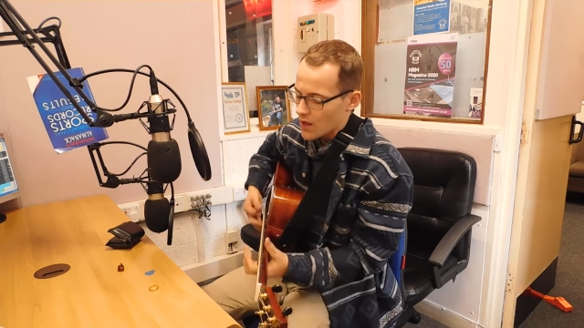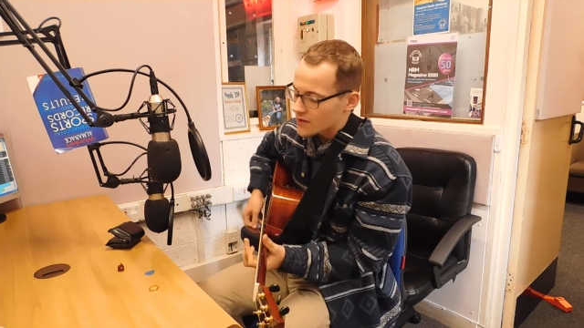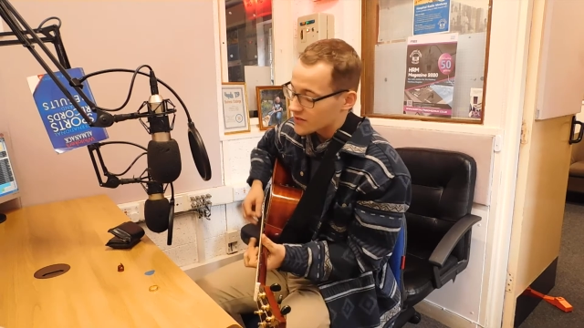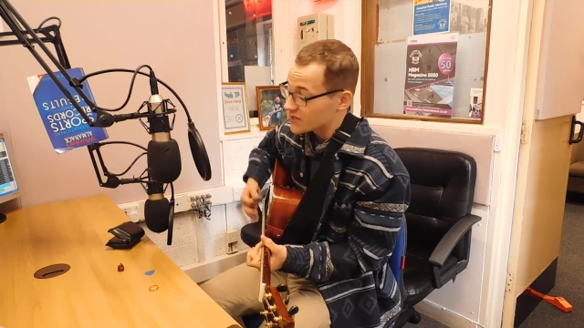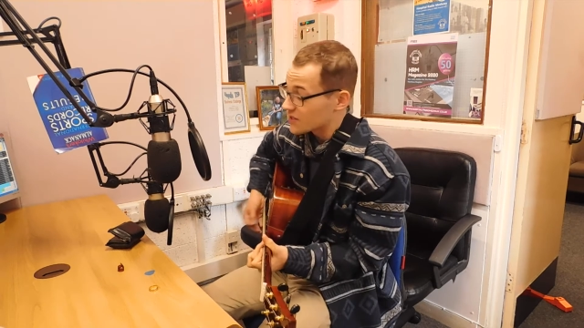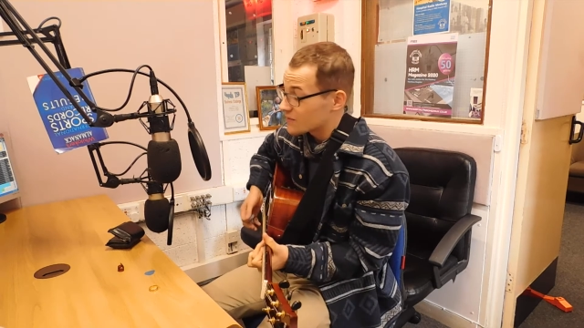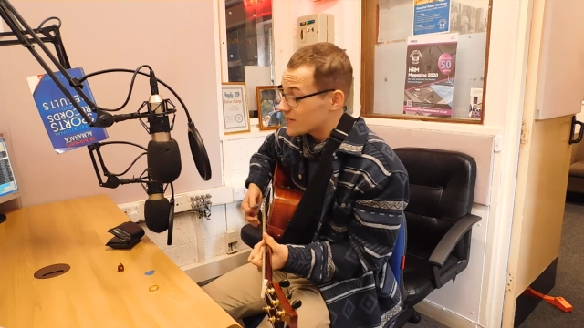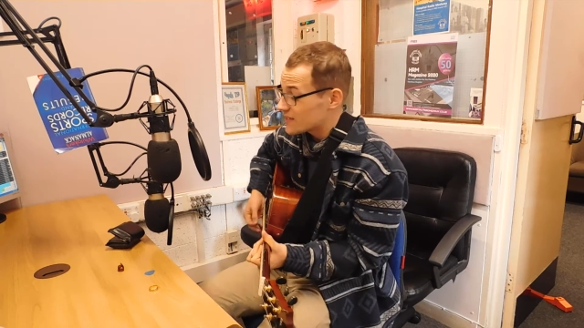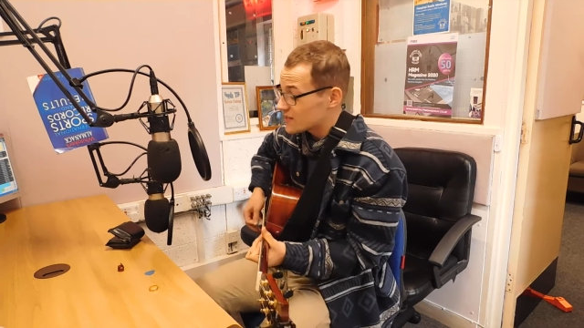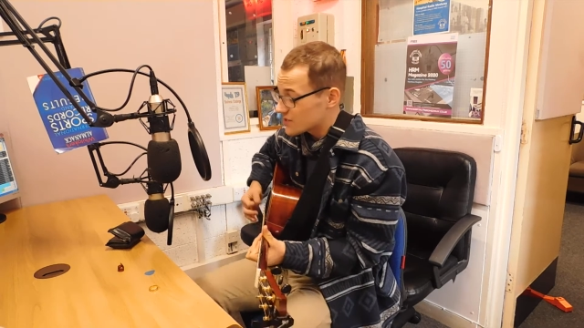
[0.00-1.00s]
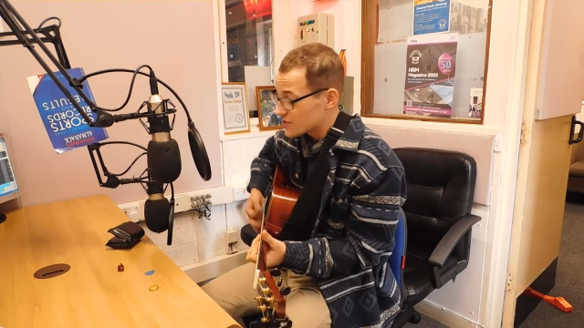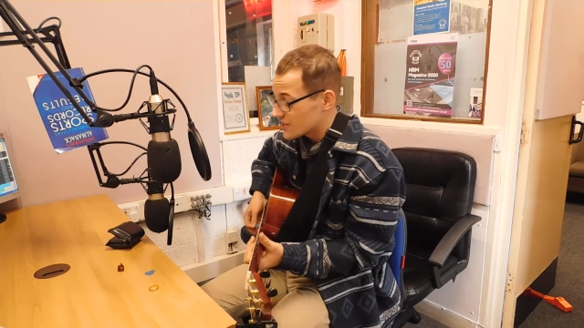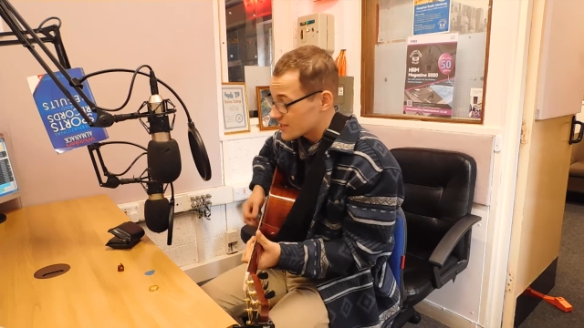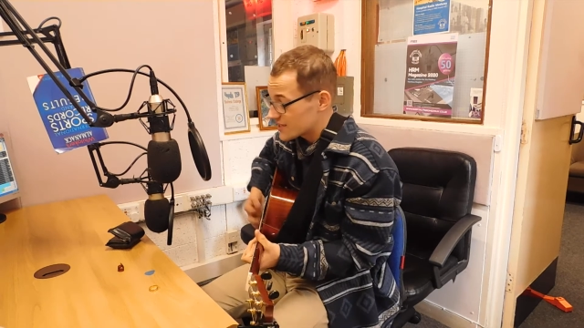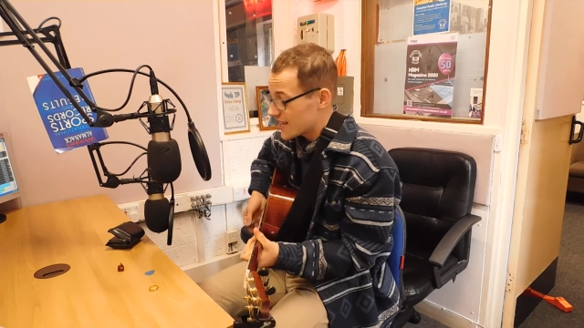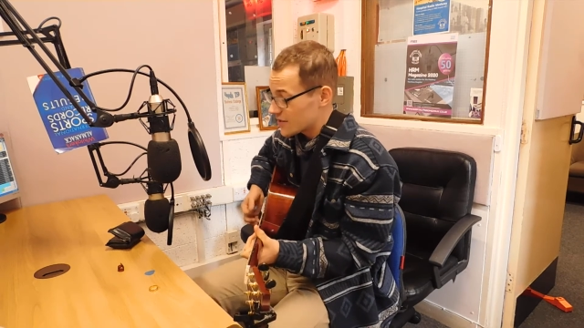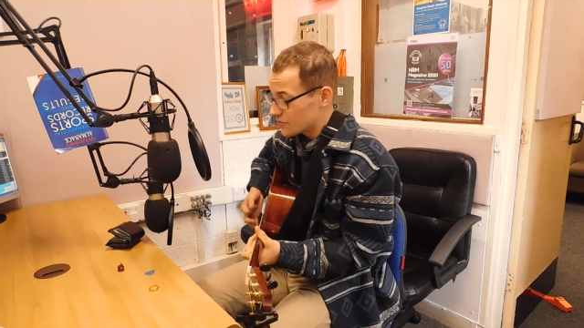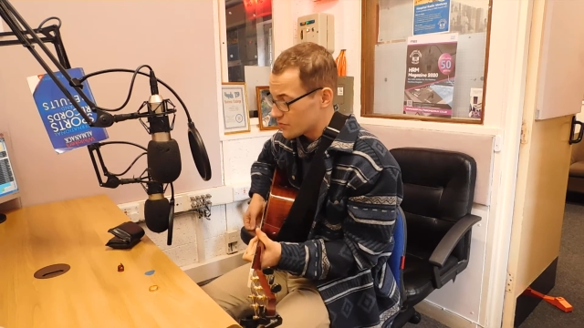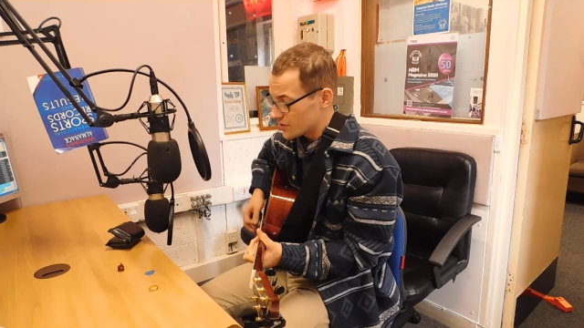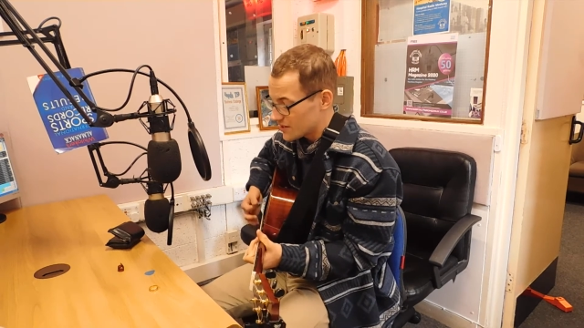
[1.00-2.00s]
Some days it's just out
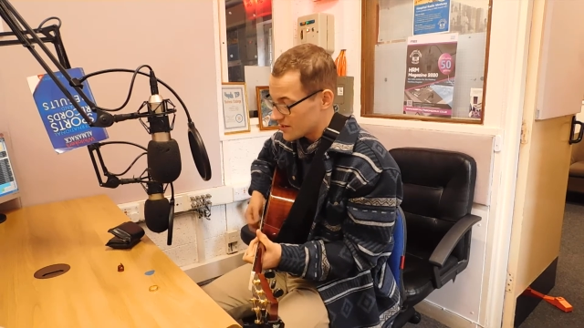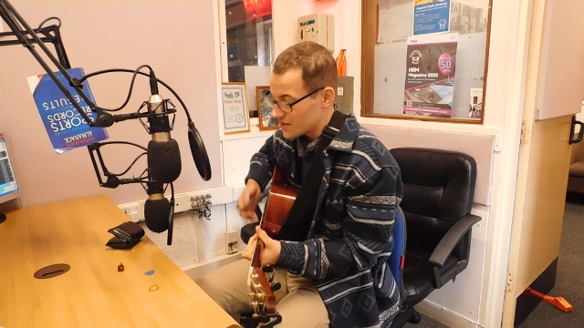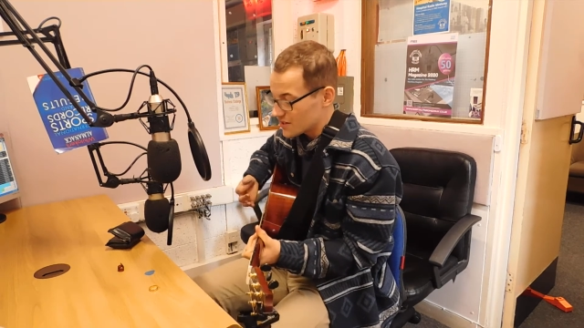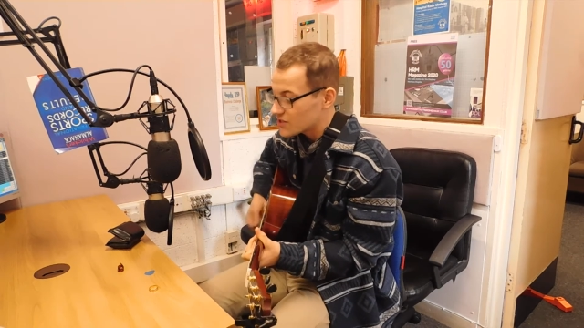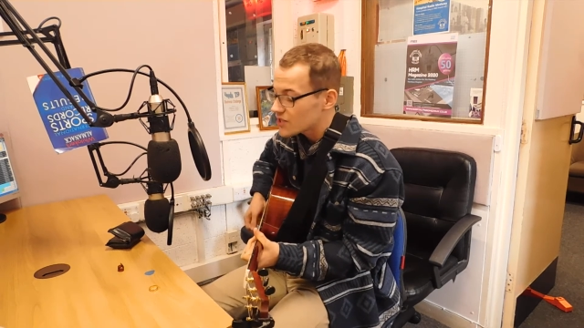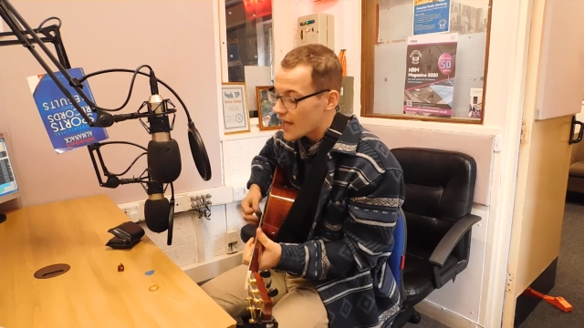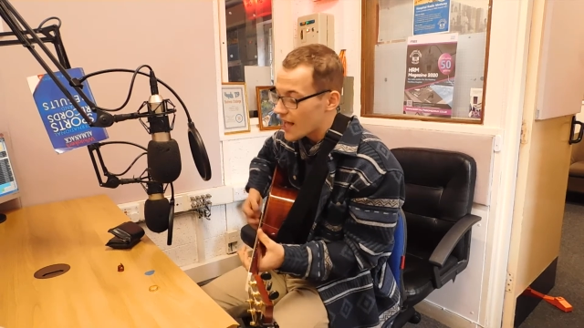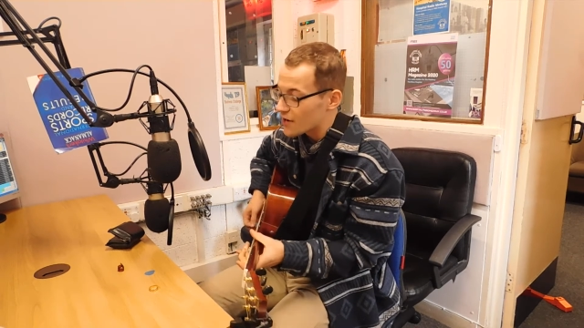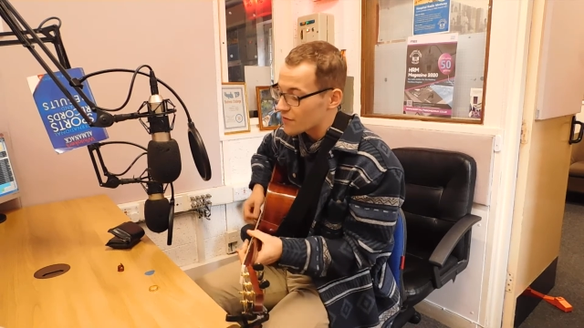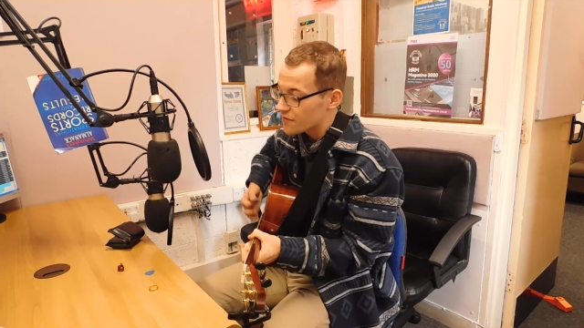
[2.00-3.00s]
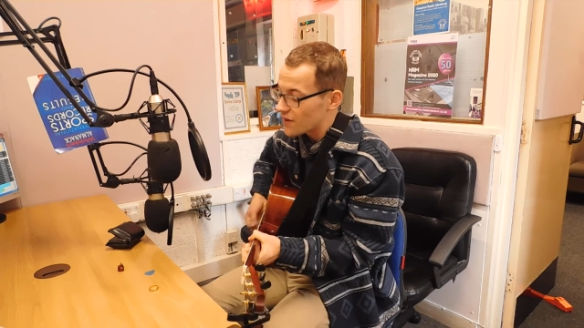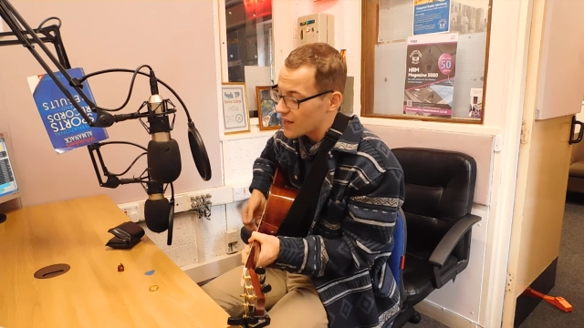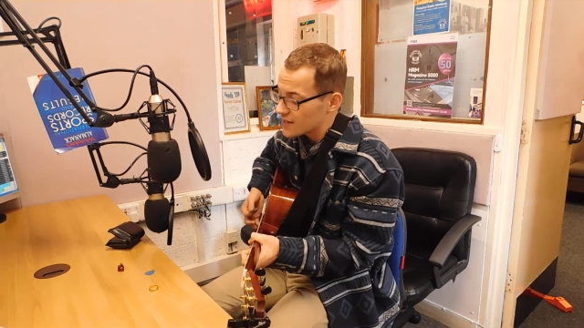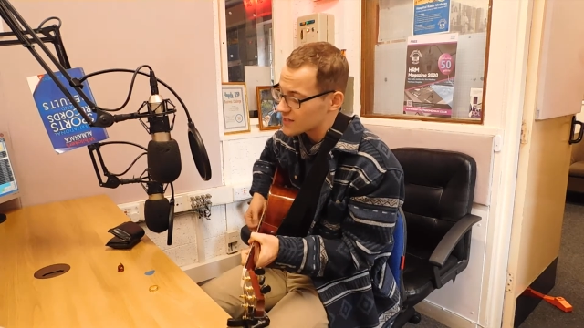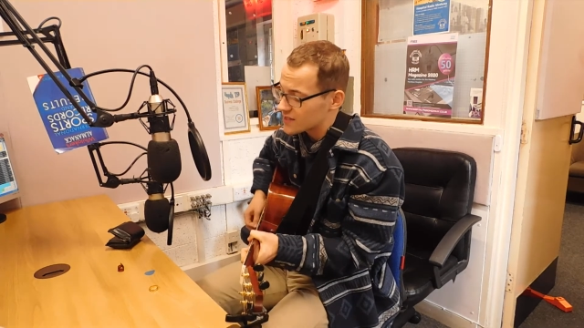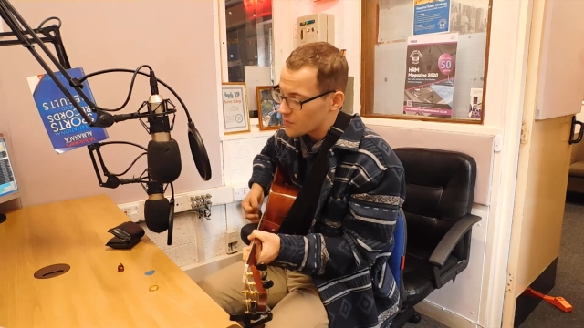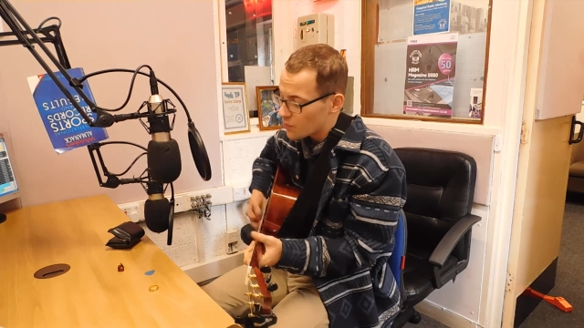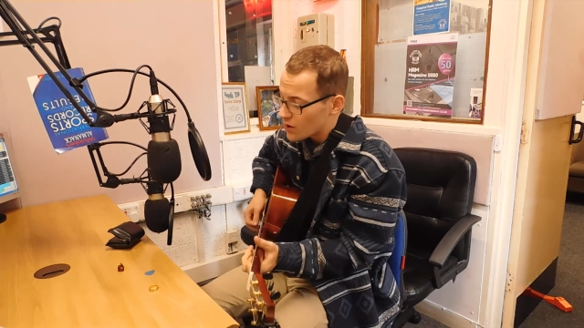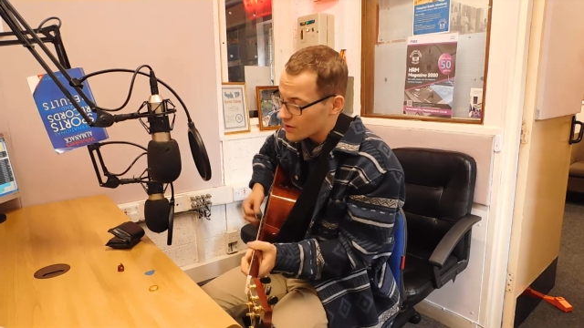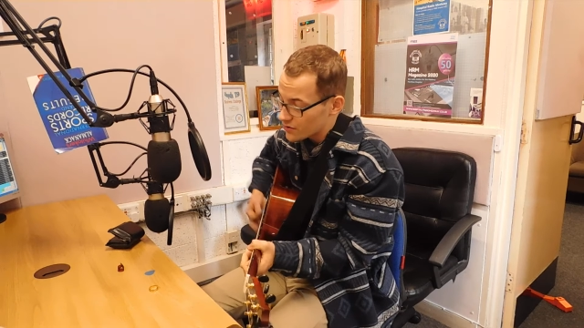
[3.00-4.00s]
of reach, and I fall
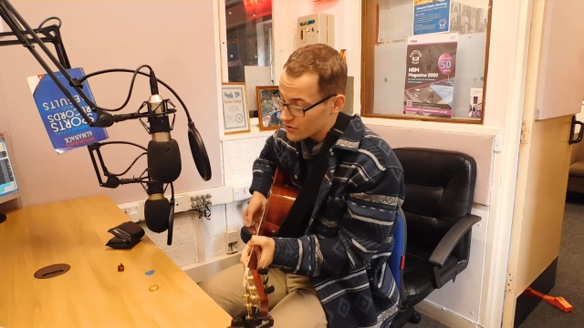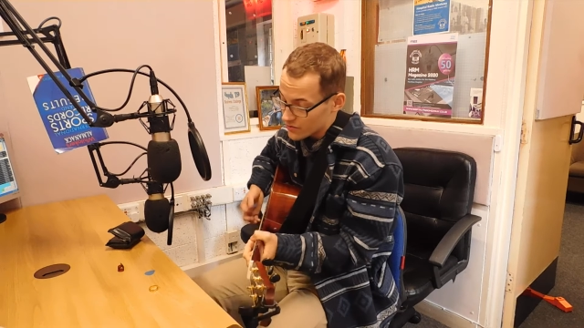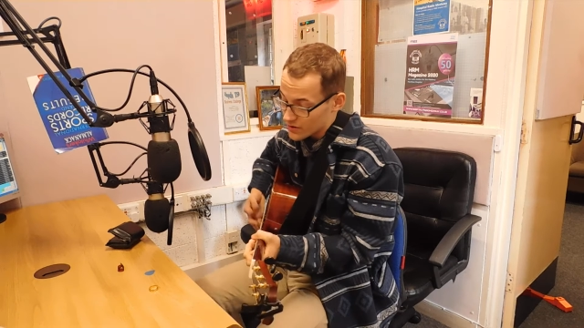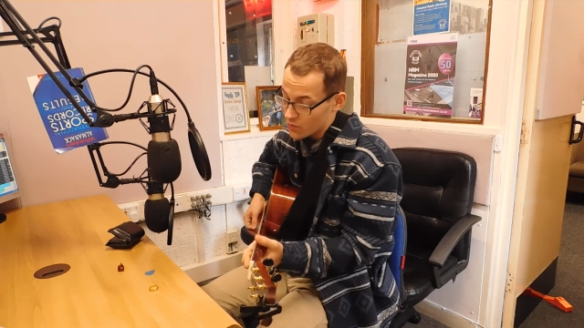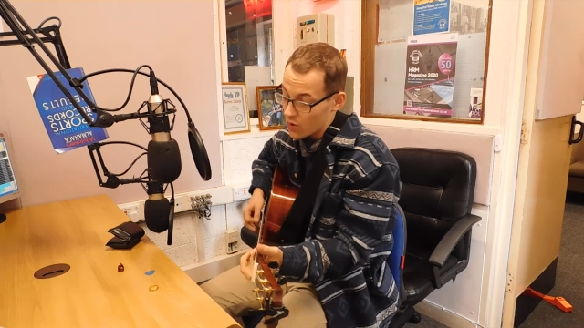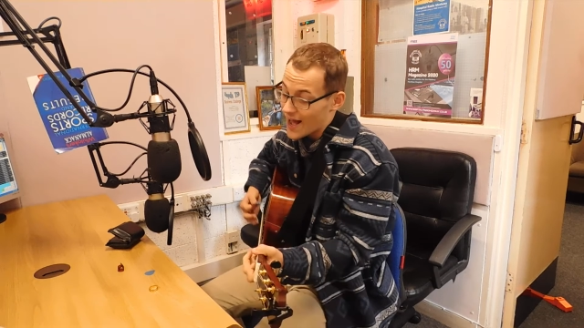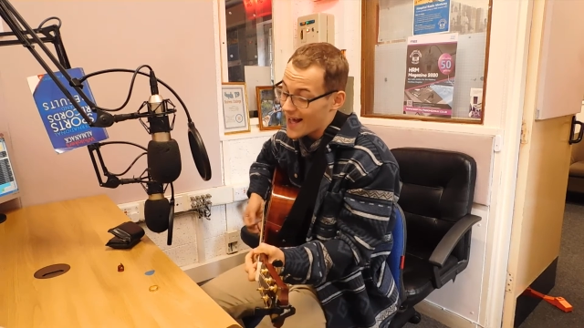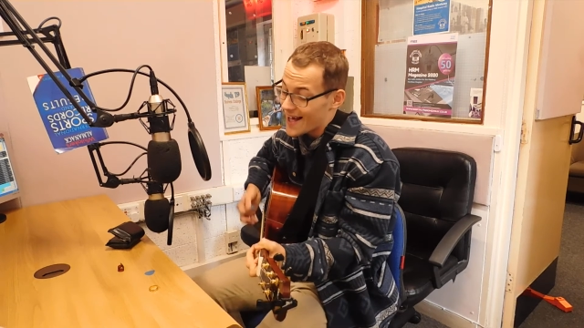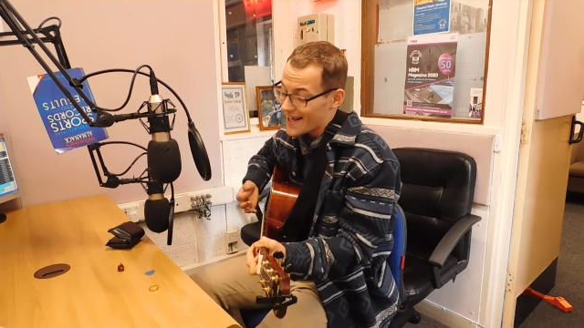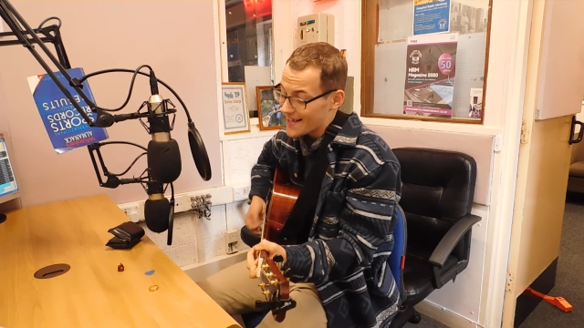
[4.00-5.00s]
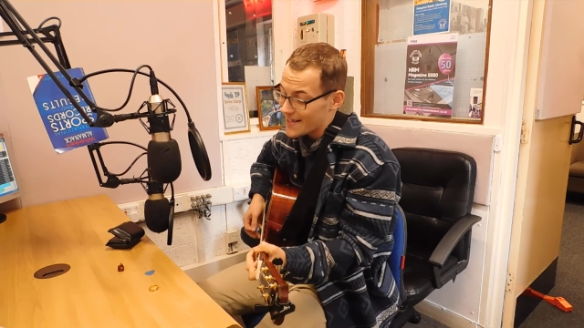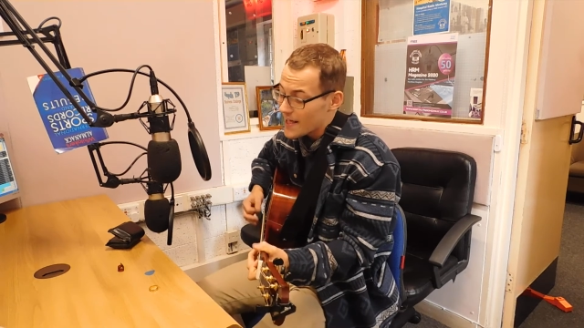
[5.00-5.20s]
asleep wondering why.